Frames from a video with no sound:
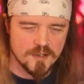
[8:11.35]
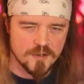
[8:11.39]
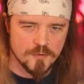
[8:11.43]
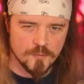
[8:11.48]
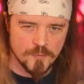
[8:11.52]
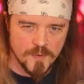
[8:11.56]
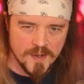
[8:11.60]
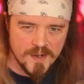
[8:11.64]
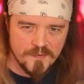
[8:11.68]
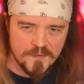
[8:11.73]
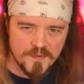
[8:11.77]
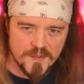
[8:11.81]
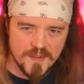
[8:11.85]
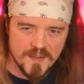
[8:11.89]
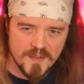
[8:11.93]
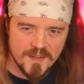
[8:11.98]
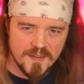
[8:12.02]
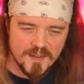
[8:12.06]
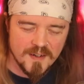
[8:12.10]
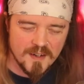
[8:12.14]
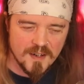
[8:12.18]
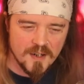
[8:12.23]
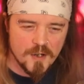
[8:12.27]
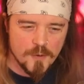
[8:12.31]

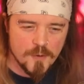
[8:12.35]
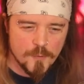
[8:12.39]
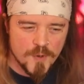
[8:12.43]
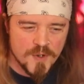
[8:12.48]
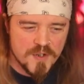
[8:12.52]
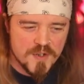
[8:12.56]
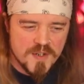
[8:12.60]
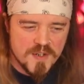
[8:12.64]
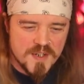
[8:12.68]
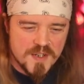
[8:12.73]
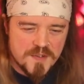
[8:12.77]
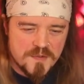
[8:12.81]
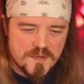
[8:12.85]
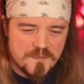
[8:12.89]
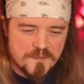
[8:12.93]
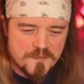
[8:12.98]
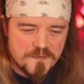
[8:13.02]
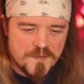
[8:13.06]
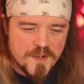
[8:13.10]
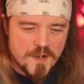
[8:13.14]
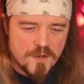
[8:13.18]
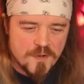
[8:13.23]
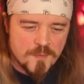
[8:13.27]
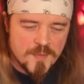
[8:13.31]
rifts, which just
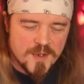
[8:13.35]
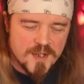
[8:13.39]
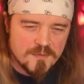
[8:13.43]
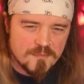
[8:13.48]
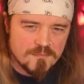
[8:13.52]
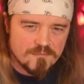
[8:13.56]
felt a bit